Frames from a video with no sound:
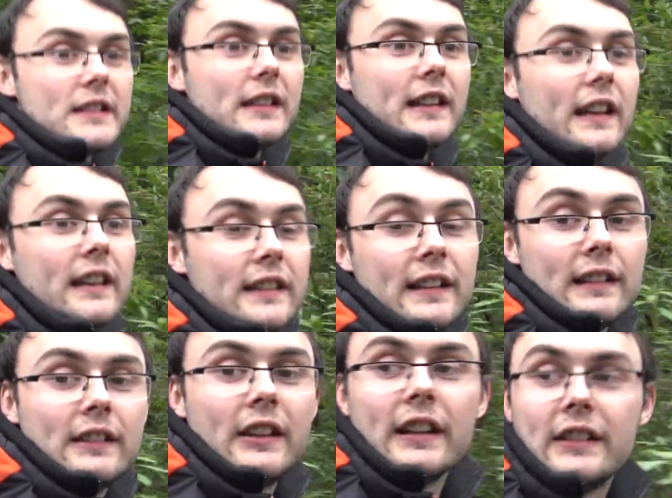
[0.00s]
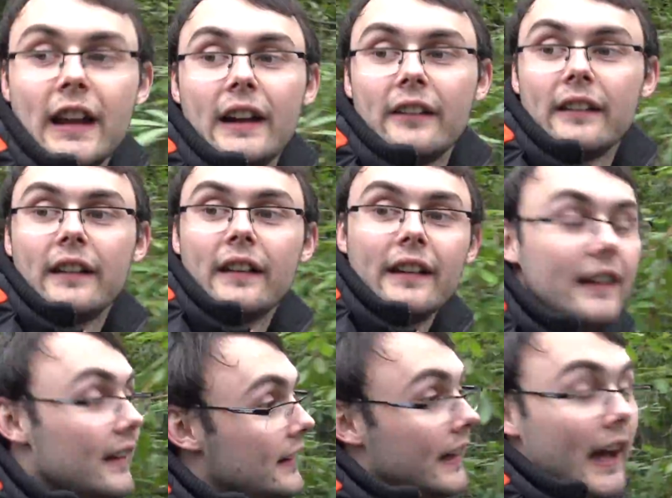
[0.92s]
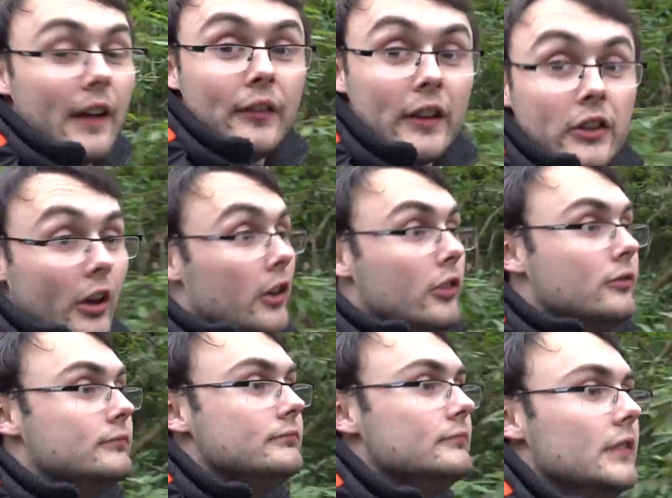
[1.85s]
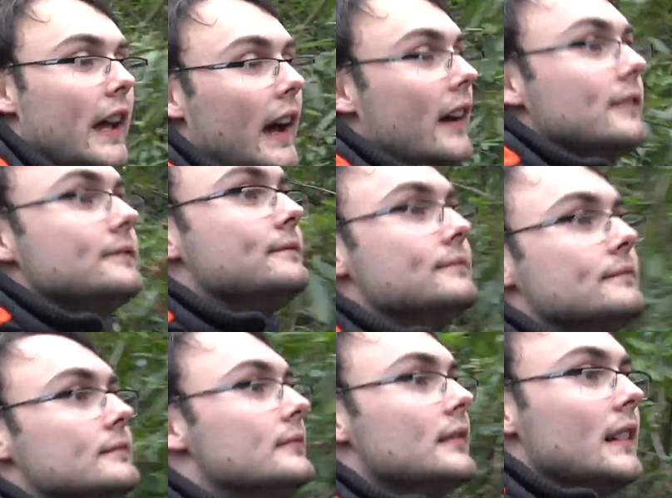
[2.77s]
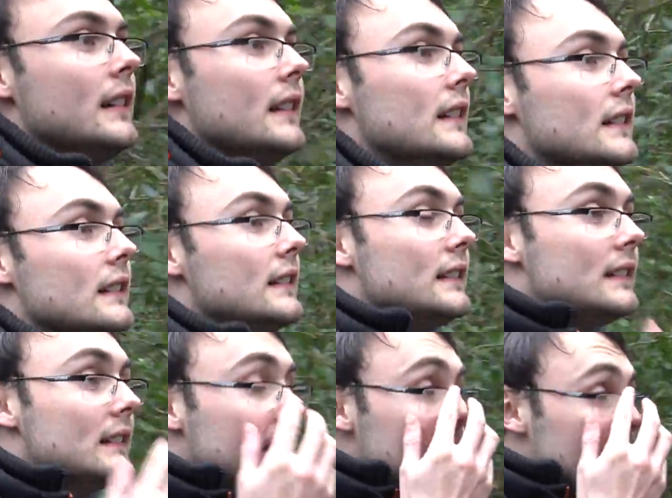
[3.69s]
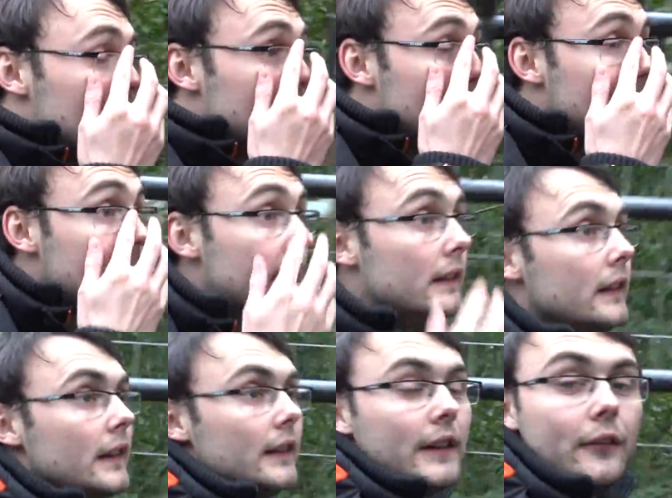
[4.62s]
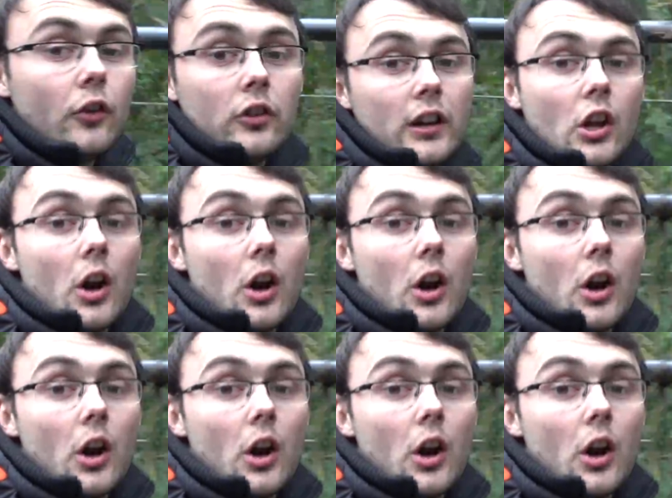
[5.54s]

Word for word: to dig. Alton like digging holes. Yeah, they do. Subterra, yeah. Oblivion, Air, Nemesis. They've already